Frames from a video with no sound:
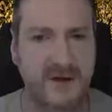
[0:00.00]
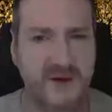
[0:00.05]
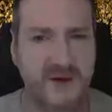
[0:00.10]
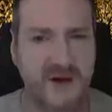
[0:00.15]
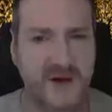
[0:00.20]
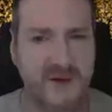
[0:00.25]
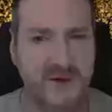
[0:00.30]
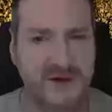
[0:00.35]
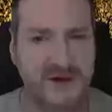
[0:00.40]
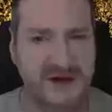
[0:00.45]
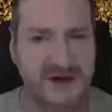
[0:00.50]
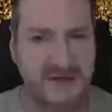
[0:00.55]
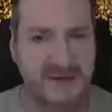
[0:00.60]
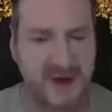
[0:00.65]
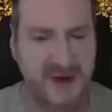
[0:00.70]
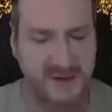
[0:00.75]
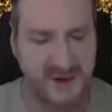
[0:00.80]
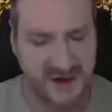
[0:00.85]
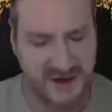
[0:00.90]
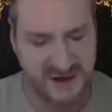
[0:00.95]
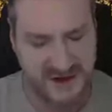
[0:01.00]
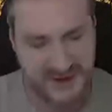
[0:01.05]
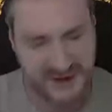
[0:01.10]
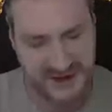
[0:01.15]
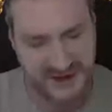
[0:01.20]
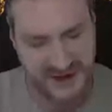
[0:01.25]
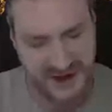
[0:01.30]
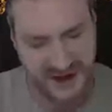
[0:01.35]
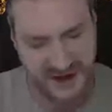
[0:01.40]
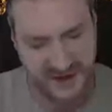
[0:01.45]
I know when I'm watching people on
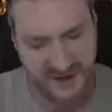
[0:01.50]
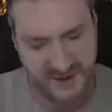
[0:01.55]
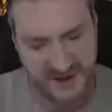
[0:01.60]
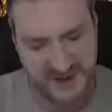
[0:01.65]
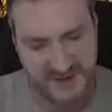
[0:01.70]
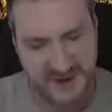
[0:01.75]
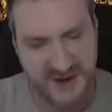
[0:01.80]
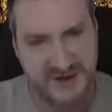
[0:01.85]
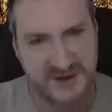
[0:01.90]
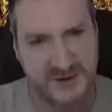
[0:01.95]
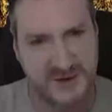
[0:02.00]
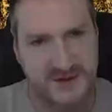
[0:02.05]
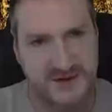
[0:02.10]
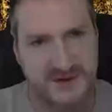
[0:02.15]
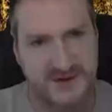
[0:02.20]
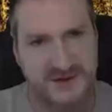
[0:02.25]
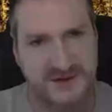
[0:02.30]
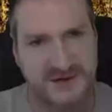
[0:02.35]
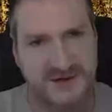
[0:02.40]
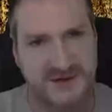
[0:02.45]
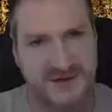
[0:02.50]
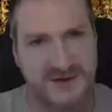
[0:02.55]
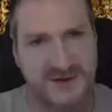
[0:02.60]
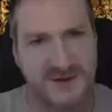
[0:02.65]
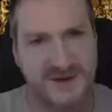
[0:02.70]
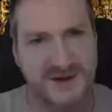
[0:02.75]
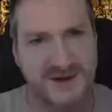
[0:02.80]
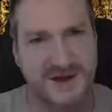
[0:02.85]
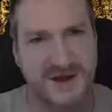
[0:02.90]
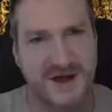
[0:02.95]
Twitch, I don't always want to talk to
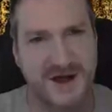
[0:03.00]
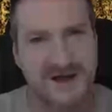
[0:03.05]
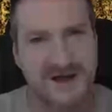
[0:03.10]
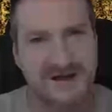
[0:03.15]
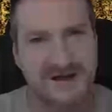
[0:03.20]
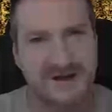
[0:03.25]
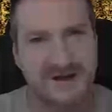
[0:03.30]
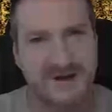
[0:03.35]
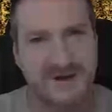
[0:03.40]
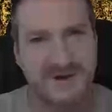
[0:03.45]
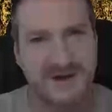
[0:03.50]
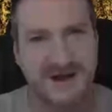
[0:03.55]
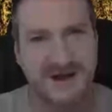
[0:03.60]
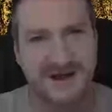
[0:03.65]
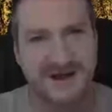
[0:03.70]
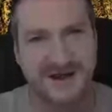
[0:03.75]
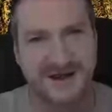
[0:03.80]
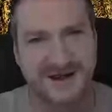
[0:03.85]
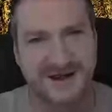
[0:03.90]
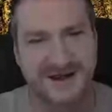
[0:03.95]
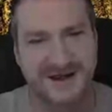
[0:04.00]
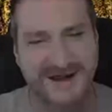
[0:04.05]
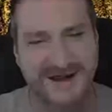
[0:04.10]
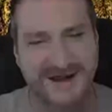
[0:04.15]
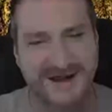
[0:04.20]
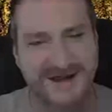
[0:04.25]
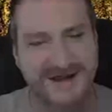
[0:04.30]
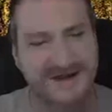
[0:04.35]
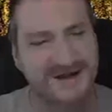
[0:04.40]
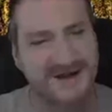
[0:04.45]
talk to the guy that's streaming,
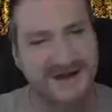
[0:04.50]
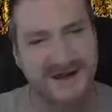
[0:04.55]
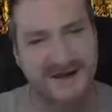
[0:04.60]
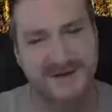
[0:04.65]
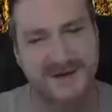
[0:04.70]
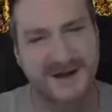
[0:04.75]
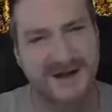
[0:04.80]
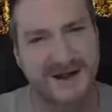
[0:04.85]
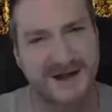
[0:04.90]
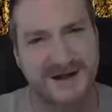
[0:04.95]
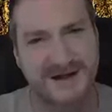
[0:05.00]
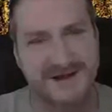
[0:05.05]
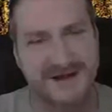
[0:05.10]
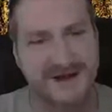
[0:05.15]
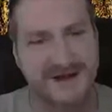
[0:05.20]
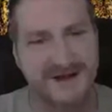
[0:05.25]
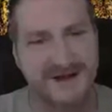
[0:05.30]
so I completely